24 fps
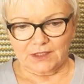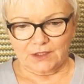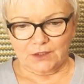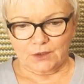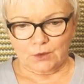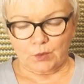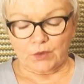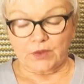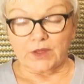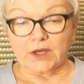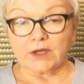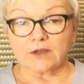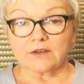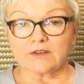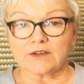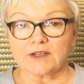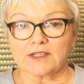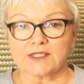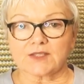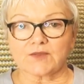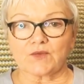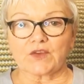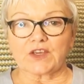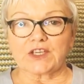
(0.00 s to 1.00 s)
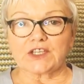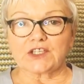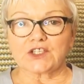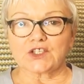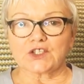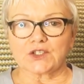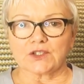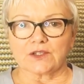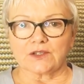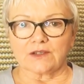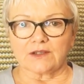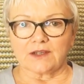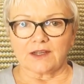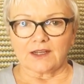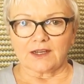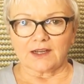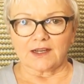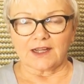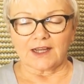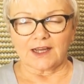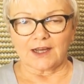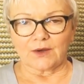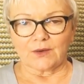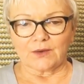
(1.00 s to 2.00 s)
without reservation, and
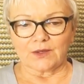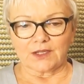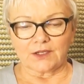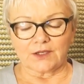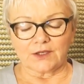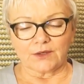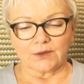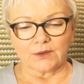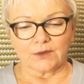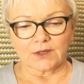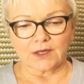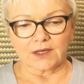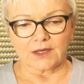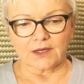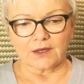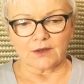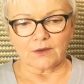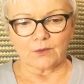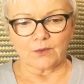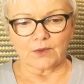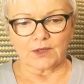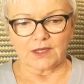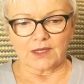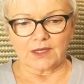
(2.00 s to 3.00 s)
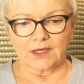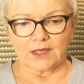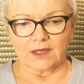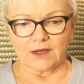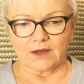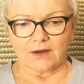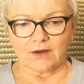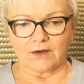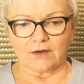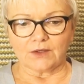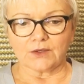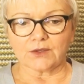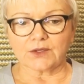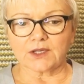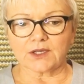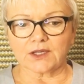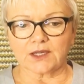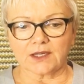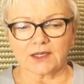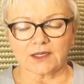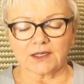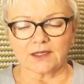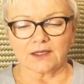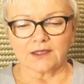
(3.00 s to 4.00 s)
how in yoga we are
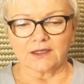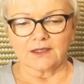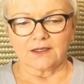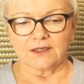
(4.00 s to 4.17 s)
looking